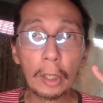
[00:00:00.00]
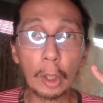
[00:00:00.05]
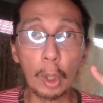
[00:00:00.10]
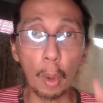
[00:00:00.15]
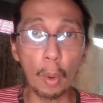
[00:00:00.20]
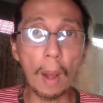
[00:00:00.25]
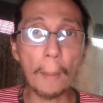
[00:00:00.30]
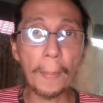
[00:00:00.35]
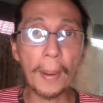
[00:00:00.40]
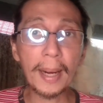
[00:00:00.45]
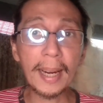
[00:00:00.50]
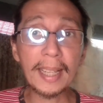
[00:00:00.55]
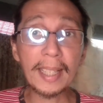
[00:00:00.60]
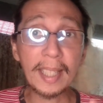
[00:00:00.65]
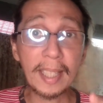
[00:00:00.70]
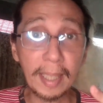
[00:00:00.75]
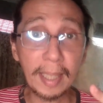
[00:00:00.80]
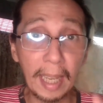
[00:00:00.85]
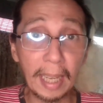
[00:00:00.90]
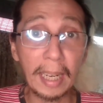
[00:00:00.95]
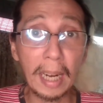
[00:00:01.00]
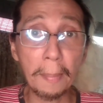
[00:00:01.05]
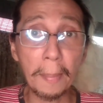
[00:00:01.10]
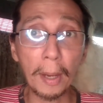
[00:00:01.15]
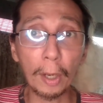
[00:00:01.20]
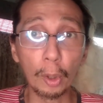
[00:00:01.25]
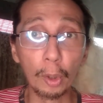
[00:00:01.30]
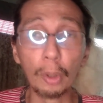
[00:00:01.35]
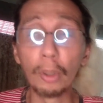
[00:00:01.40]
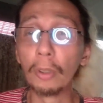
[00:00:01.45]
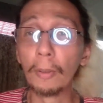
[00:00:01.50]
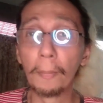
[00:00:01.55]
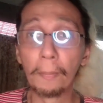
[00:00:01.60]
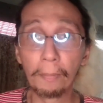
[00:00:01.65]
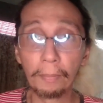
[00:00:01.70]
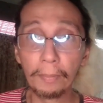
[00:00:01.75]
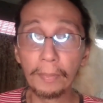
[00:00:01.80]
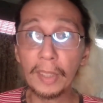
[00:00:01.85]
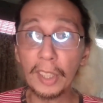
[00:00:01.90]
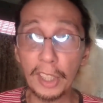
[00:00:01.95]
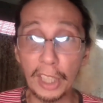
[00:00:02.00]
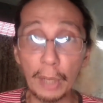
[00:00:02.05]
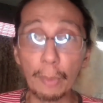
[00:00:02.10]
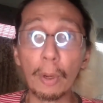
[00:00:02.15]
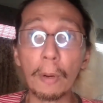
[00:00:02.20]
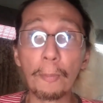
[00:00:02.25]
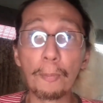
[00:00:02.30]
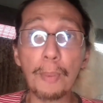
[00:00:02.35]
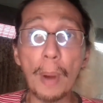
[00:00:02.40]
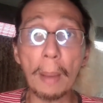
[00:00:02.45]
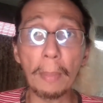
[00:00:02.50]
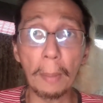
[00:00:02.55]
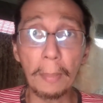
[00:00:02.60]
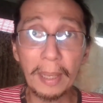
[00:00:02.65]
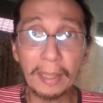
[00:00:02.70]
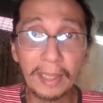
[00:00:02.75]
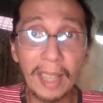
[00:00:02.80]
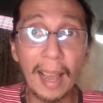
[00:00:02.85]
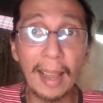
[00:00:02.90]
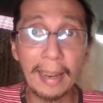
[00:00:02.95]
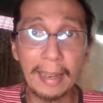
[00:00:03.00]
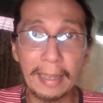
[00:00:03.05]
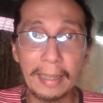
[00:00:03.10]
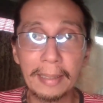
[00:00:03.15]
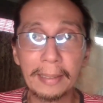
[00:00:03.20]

go up against Kirimaru, she will probably die.